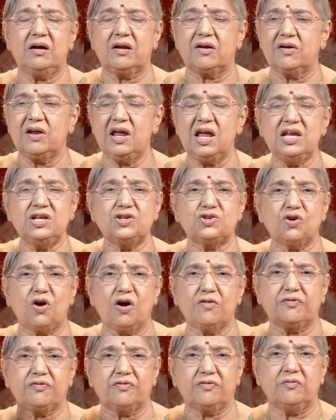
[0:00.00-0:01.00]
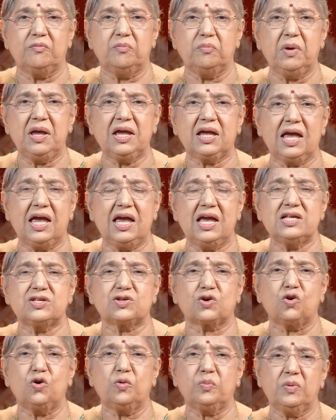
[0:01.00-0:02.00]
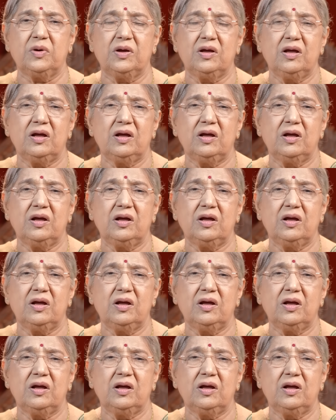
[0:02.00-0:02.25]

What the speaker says: range of big age group.